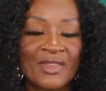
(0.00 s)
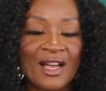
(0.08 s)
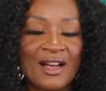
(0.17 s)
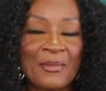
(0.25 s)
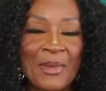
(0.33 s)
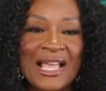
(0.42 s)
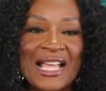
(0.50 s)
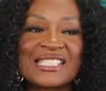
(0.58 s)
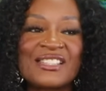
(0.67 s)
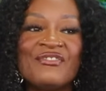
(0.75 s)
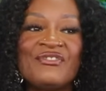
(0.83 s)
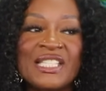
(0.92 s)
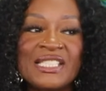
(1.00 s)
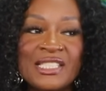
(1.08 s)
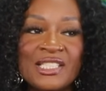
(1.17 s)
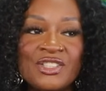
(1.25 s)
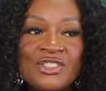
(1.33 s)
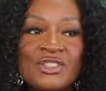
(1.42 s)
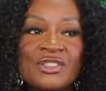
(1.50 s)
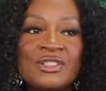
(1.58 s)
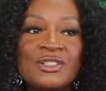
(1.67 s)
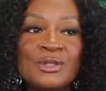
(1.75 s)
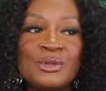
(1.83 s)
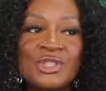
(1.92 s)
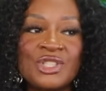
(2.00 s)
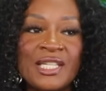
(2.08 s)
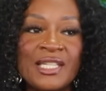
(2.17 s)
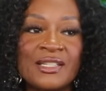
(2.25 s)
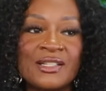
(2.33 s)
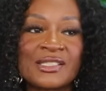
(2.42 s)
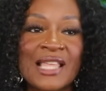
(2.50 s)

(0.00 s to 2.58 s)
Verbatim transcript: Um, I got some vintage Gucci heels.